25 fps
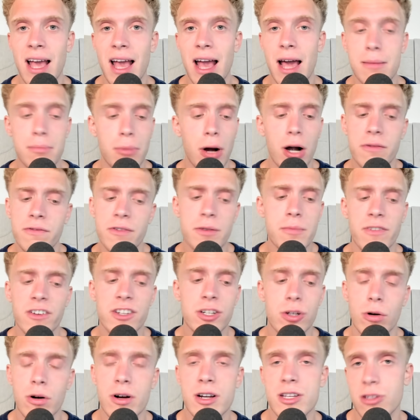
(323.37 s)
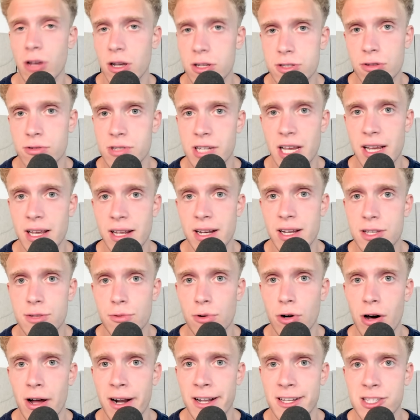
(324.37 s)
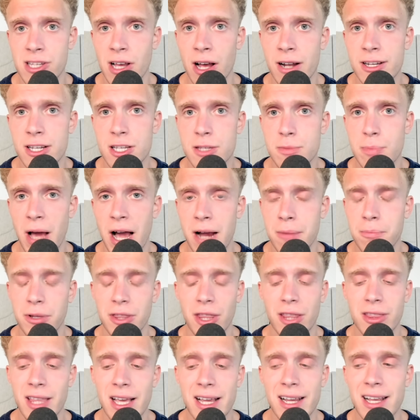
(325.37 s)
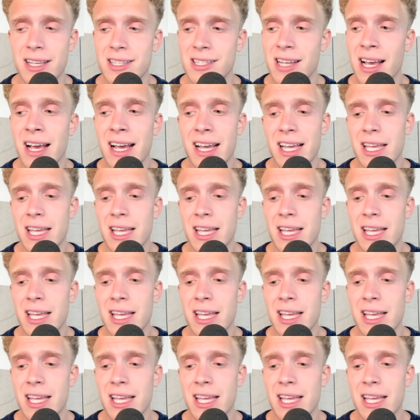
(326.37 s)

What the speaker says: And Marvin Vettori's also taken Israel Adesanya's back, but the thing is,